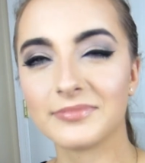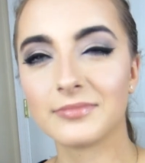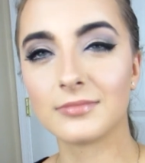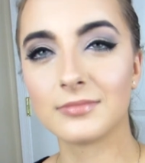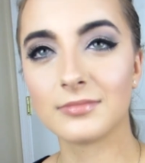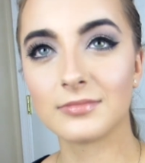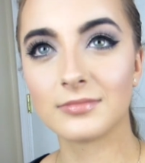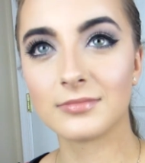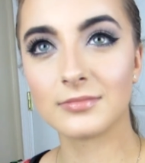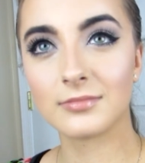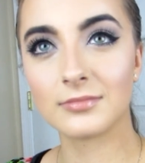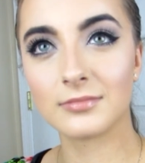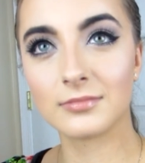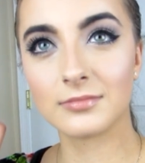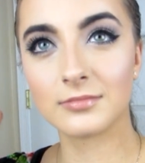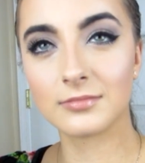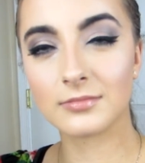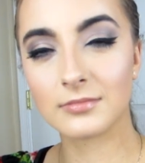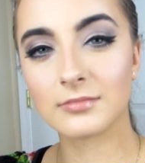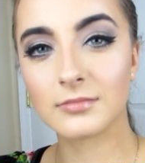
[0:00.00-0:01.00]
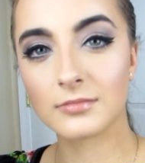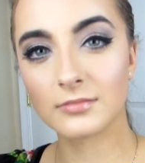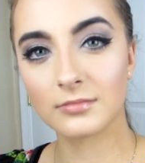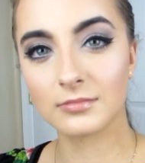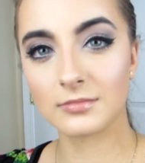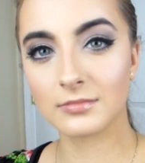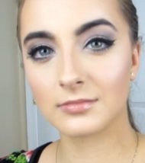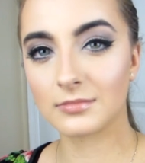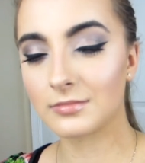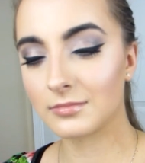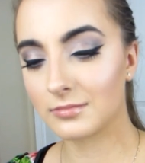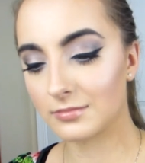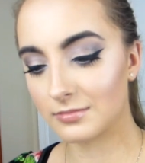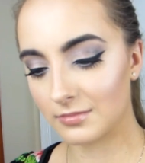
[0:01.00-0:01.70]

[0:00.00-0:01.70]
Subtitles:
(silence)